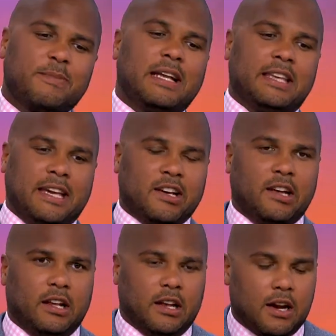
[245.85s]
my
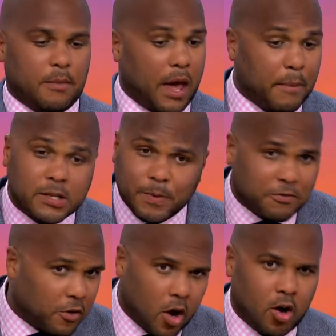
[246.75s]
take on it. And I'm, I'm going to
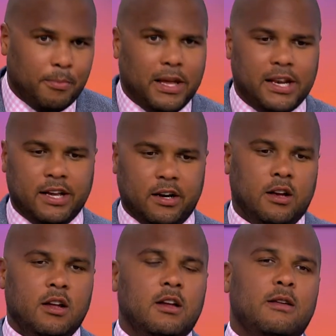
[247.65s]
speak for all men
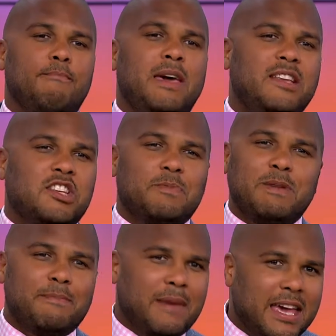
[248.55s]
here. Men
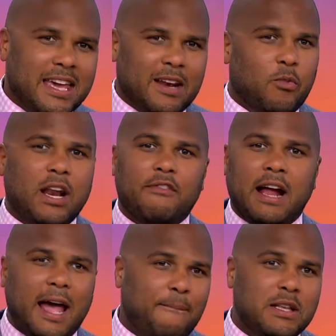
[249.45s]
just be Uh-oh. men.
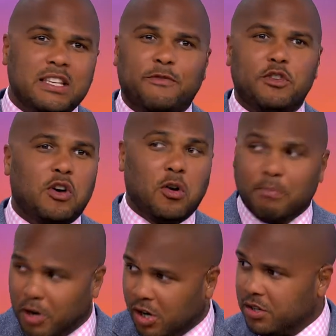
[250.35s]
Whatever happens, if you
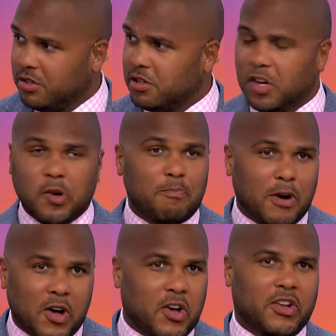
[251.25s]
go bald, go
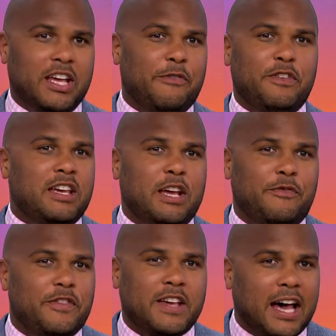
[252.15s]
bald. Yeah. If you
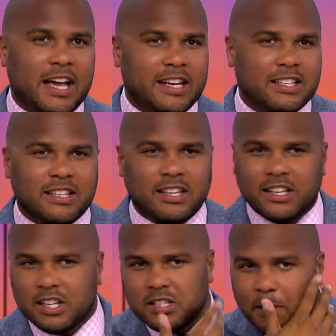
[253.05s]
if you've got
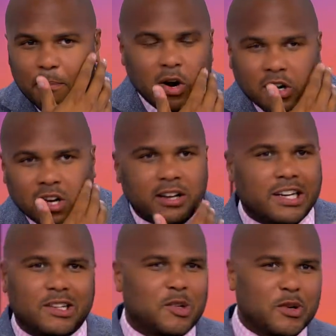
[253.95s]
like some mark
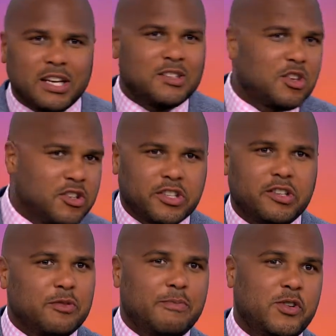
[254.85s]
on here, don't get it
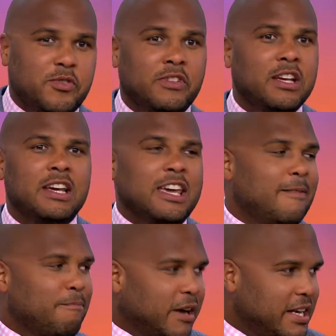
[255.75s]
surgically removed.
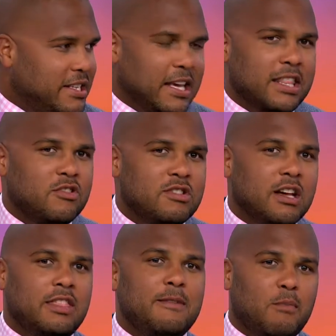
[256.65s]
Embrace it. There's
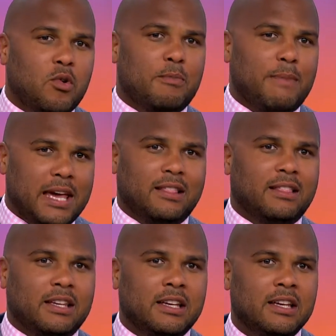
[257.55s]
nothing more
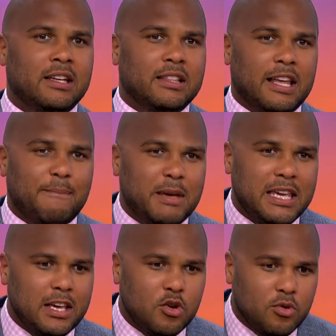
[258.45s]
manly than
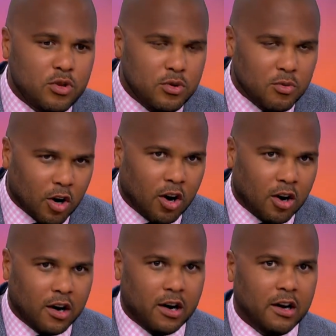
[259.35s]
being who you
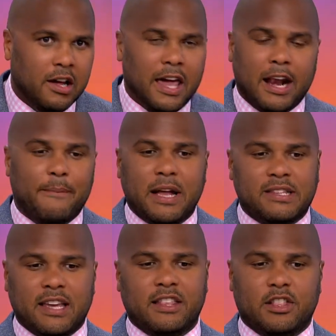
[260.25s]
are. And I'm
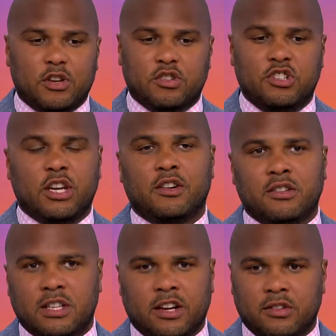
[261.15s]
not saying that there's
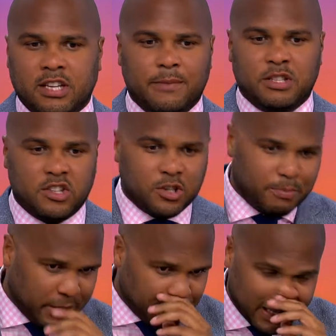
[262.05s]
gender stereotypes that
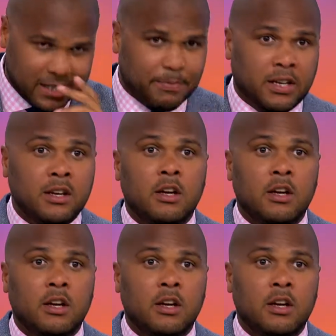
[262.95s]
should be in place, but